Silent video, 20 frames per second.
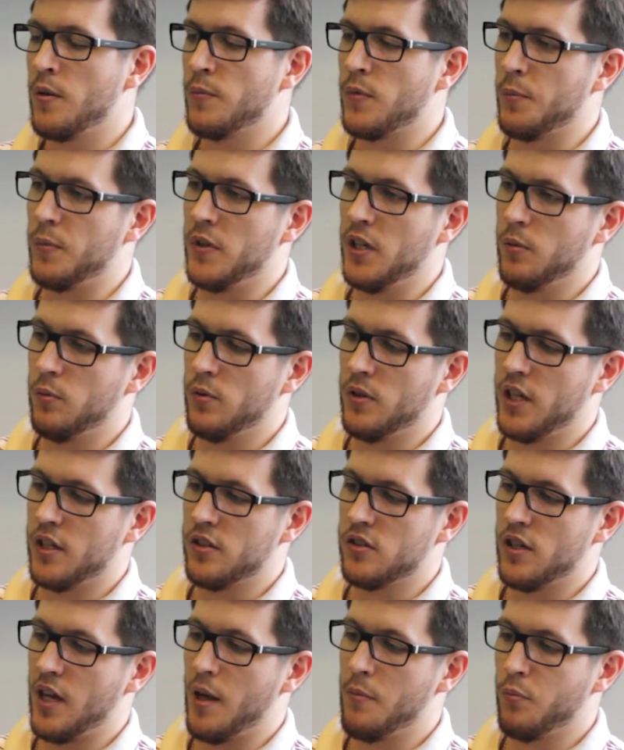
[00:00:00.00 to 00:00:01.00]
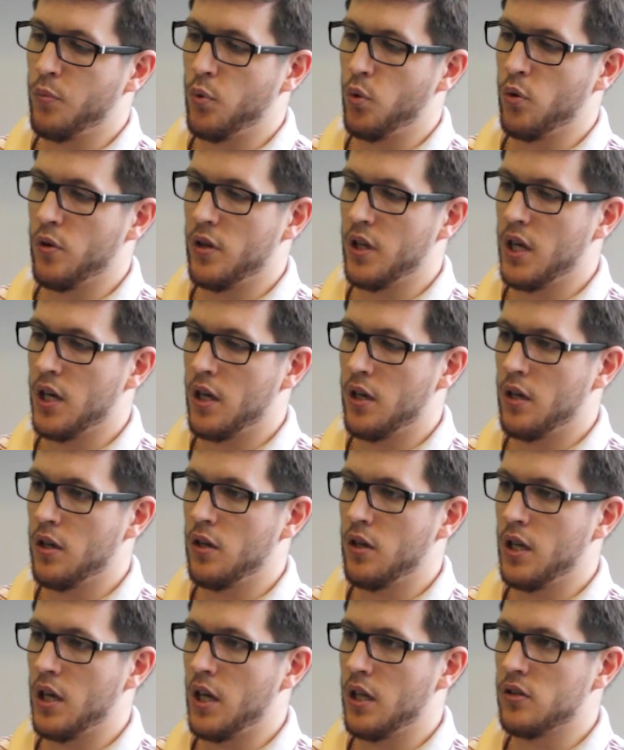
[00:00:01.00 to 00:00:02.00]
I've been able then to import that
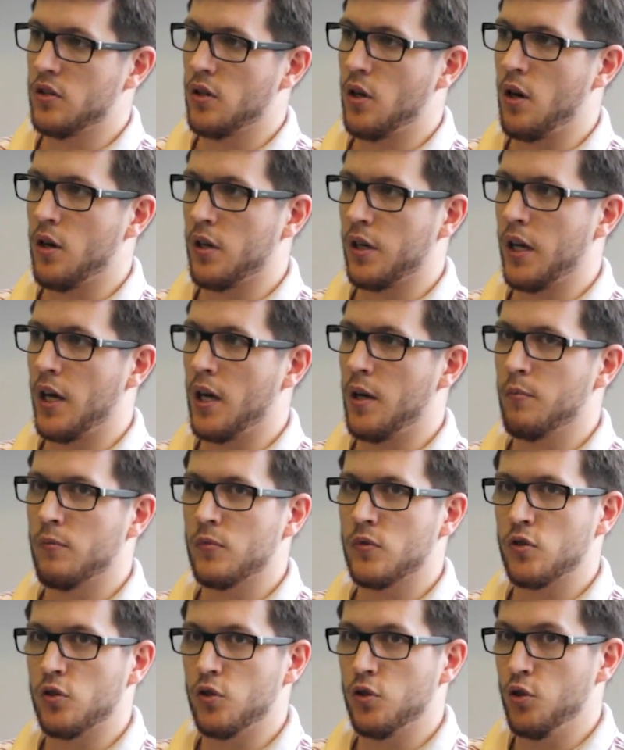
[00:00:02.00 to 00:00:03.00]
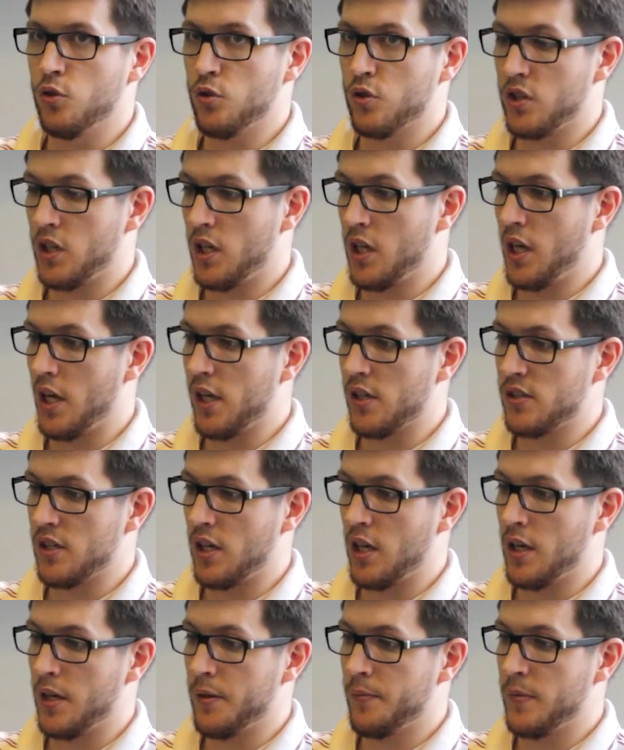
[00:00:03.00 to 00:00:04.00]
into ArtCAM to use it as
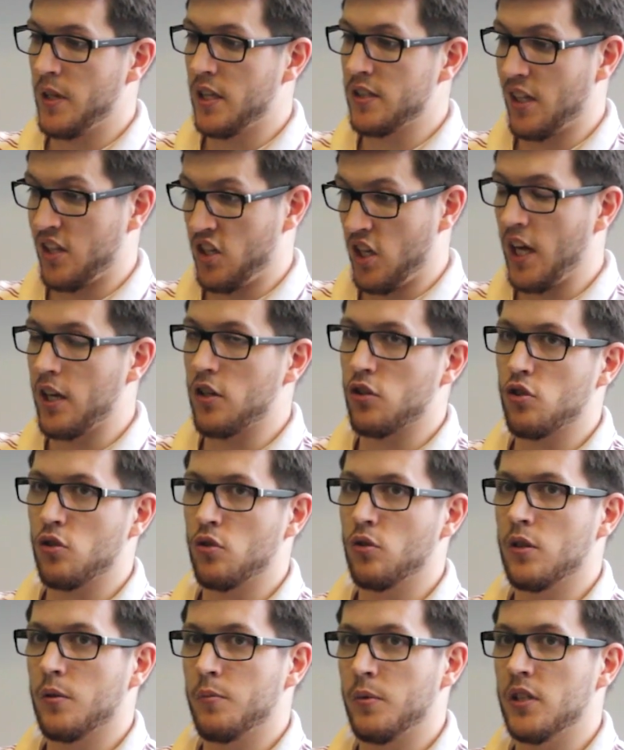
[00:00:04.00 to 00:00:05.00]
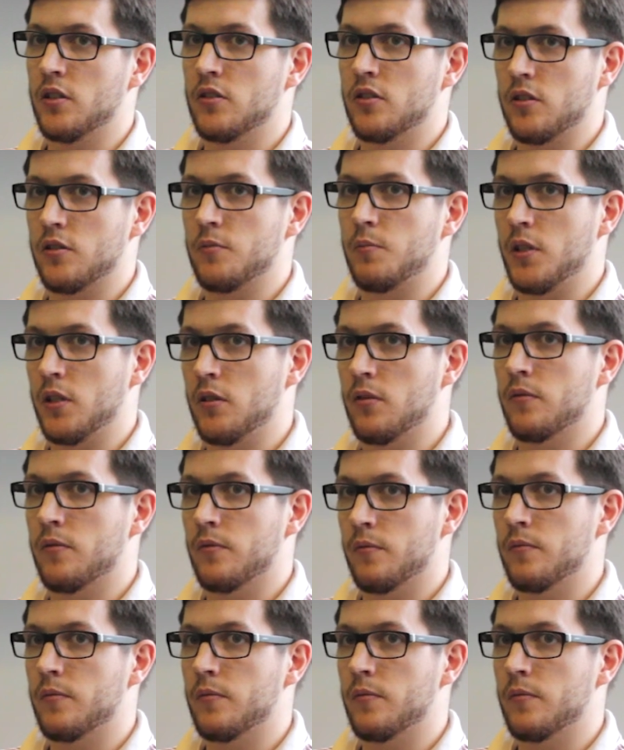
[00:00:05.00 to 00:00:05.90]
a texture on the piece has been